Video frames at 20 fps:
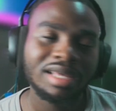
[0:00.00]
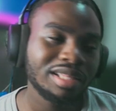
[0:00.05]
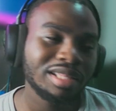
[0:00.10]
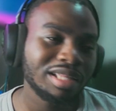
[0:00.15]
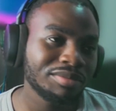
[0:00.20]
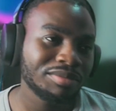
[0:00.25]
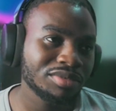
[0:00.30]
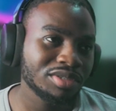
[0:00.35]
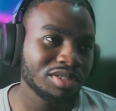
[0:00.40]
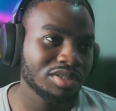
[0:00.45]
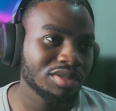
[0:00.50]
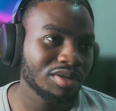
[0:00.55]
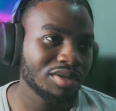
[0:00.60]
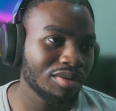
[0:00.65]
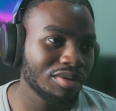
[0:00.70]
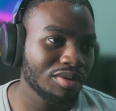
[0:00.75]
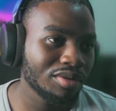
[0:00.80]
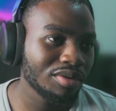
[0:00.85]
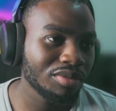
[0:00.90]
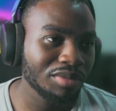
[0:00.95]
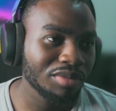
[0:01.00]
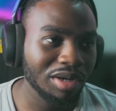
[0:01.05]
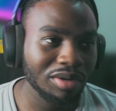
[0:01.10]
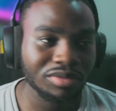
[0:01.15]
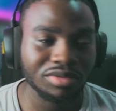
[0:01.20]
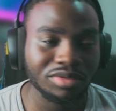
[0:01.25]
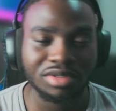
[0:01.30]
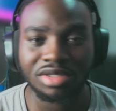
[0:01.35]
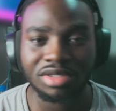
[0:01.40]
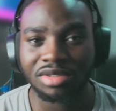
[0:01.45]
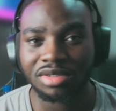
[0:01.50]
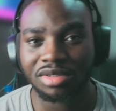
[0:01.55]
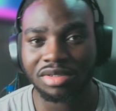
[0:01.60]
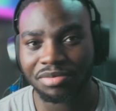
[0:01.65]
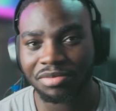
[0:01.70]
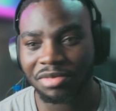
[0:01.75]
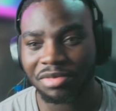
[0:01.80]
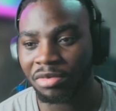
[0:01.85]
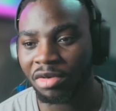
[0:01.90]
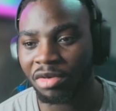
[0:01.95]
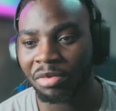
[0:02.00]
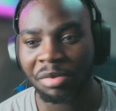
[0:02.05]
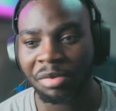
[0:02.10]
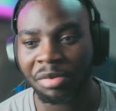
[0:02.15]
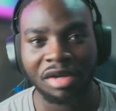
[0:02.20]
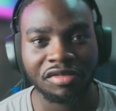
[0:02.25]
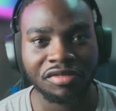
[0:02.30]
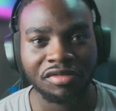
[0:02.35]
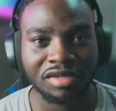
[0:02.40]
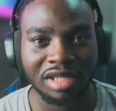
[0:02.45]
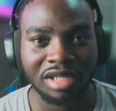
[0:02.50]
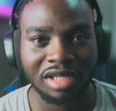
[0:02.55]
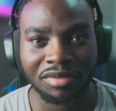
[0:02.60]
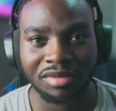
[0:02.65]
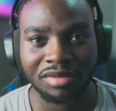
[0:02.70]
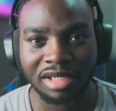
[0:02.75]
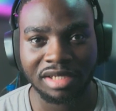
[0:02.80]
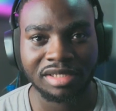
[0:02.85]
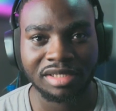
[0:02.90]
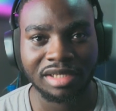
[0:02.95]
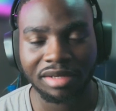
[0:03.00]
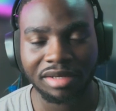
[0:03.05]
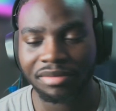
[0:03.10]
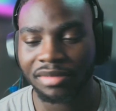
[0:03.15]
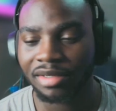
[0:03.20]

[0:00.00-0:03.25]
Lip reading: Let me just go home. I'll just be more prepared for that one next time.